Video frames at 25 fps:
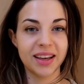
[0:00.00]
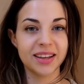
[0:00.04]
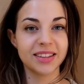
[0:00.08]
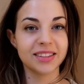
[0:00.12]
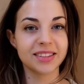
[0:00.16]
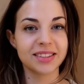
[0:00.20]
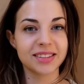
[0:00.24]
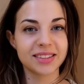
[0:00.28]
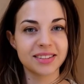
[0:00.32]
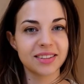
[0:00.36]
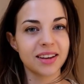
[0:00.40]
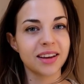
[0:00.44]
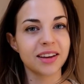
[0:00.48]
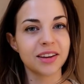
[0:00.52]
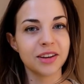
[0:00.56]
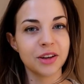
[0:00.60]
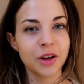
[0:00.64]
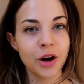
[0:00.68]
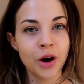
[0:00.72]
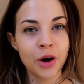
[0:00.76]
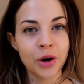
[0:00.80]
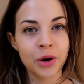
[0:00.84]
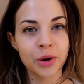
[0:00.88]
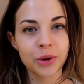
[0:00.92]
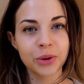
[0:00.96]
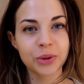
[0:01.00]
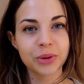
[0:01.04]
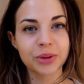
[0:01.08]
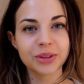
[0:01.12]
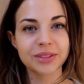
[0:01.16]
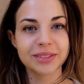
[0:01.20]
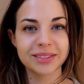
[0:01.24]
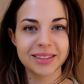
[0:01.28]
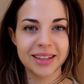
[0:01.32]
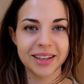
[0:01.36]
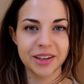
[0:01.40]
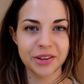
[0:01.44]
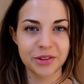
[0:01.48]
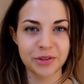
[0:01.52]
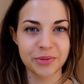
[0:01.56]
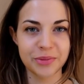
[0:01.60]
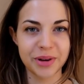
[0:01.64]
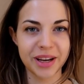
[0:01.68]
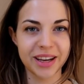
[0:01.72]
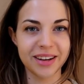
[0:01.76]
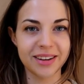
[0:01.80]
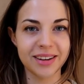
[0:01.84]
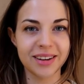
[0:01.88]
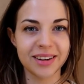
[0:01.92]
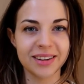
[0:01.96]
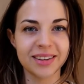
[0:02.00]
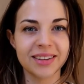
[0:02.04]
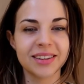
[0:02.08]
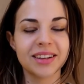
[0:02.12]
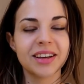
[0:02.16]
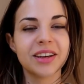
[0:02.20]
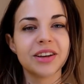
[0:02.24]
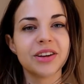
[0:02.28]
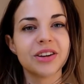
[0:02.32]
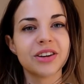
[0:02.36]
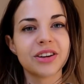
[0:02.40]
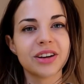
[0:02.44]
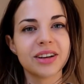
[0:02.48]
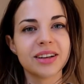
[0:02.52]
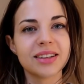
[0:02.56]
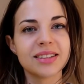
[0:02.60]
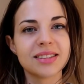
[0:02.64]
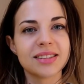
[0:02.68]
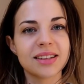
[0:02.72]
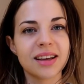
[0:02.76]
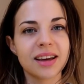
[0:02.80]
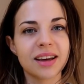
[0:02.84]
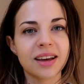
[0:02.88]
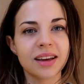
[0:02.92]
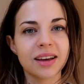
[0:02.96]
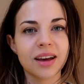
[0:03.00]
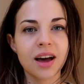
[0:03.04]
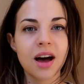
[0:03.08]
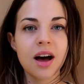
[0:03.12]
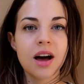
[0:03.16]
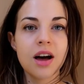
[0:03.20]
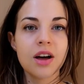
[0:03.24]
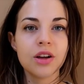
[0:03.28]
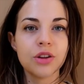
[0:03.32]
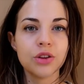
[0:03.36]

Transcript: And to say no in Romanian, you're gonna say